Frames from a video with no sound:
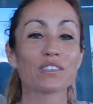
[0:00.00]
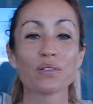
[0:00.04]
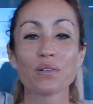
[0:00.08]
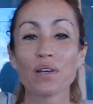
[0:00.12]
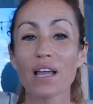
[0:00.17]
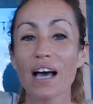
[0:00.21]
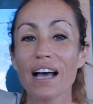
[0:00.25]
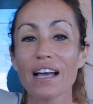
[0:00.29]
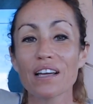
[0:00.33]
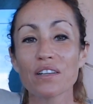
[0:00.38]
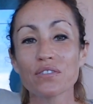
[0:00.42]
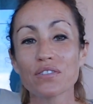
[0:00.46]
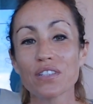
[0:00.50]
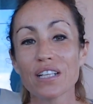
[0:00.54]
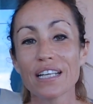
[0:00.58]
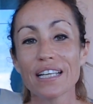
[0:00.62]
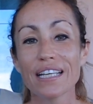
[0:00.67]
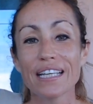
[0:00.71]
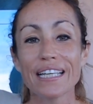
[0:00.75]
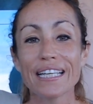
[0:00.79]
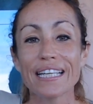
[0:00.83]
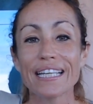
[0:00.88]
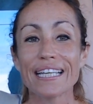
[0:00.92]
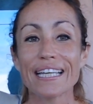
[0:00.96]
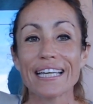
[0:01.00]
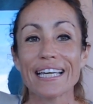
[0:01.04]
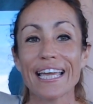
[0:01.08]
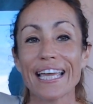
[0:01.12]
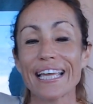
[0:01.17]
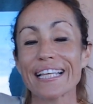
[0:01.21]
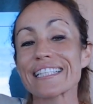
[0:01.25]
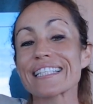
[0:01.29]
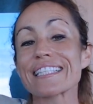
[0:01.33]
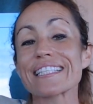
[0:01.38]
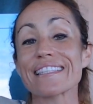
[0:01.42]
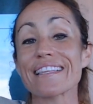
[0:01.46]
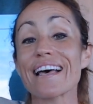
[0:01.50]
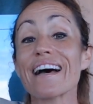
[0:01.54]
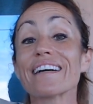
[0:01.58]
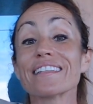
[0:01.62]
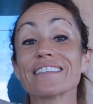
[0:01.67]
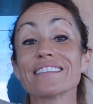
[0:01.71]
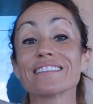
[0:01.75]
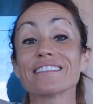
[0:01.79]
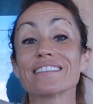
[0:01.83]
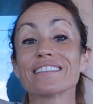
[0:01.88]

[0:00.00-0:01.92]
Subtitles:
to life. It's done.